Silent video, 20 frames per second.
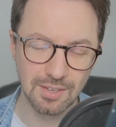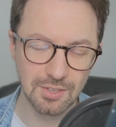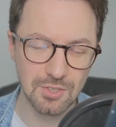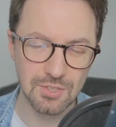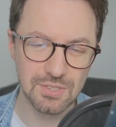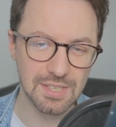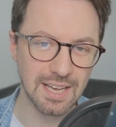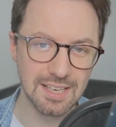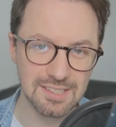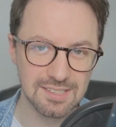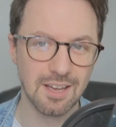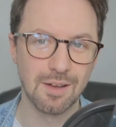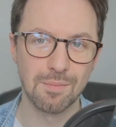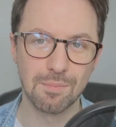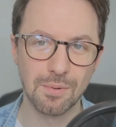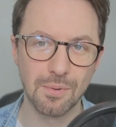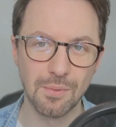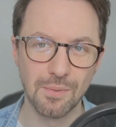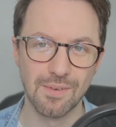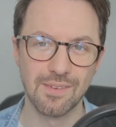I'll use that
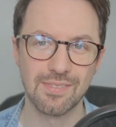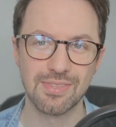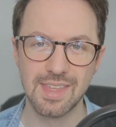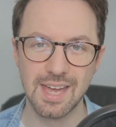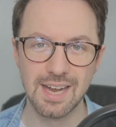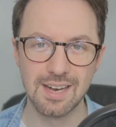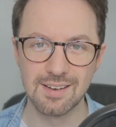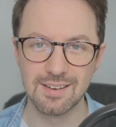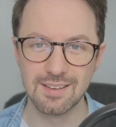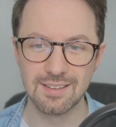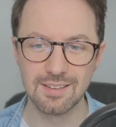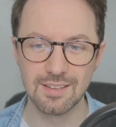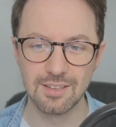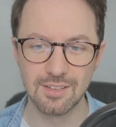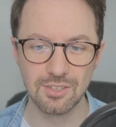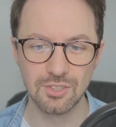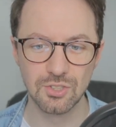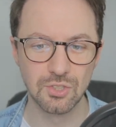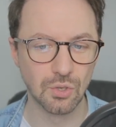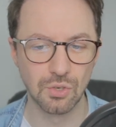example, then
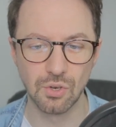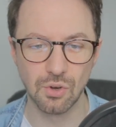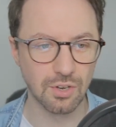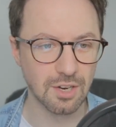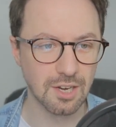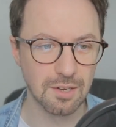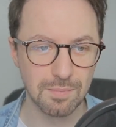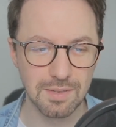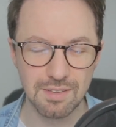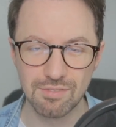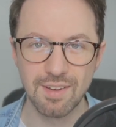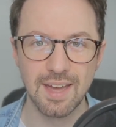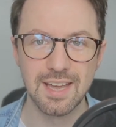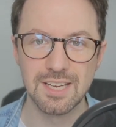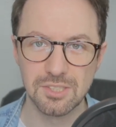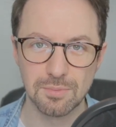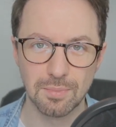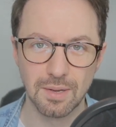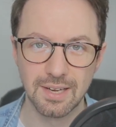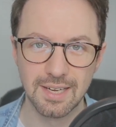you're not going to be
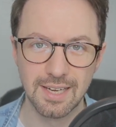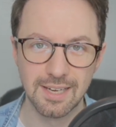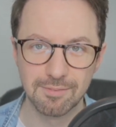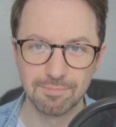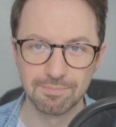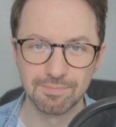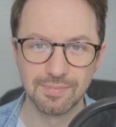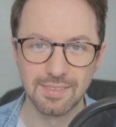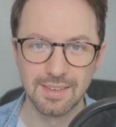fazed by it.